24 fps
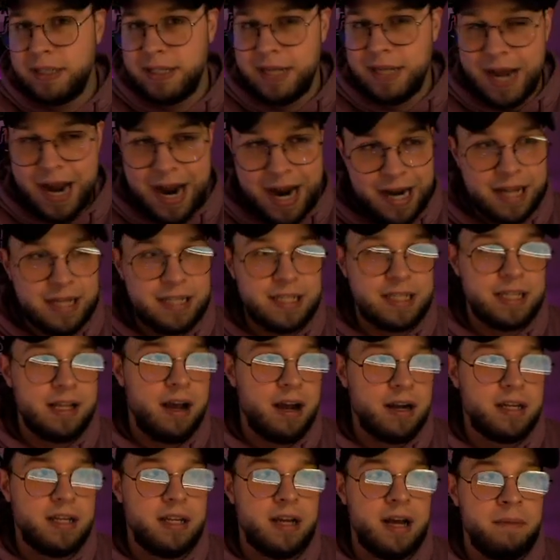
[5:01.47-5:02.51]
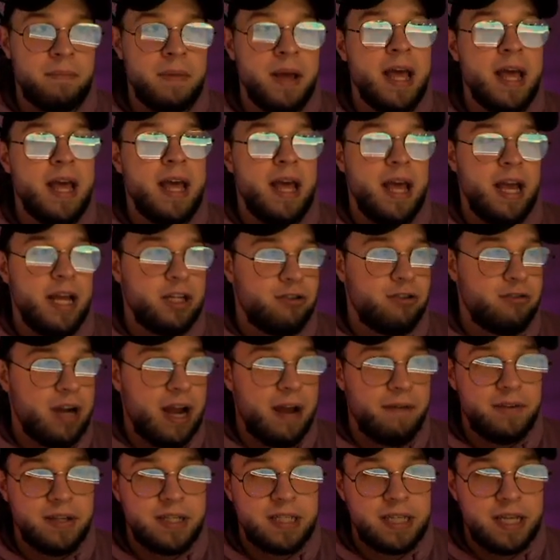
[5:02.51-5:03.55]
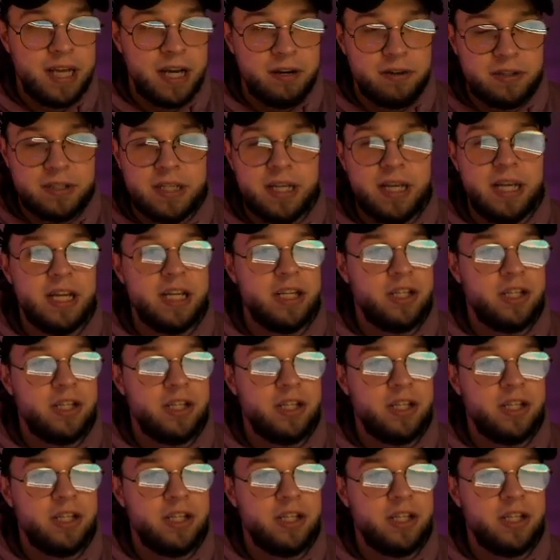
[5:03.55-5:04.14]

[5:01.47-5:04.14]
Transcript: tight ends locked up, and Travis Kelsey, and